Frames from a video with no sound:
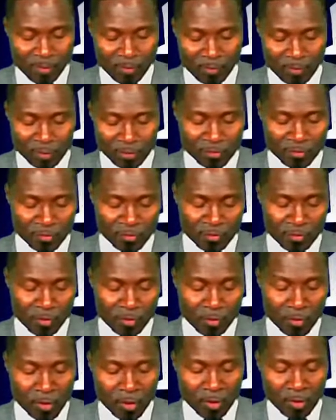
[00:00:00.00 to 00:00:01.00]
want to
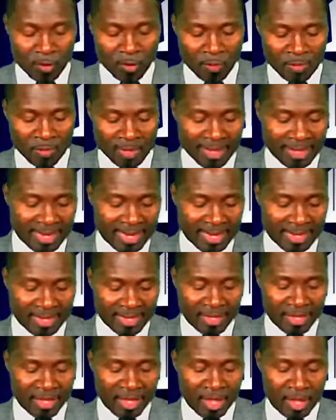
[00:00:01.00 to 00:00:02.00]
call or make any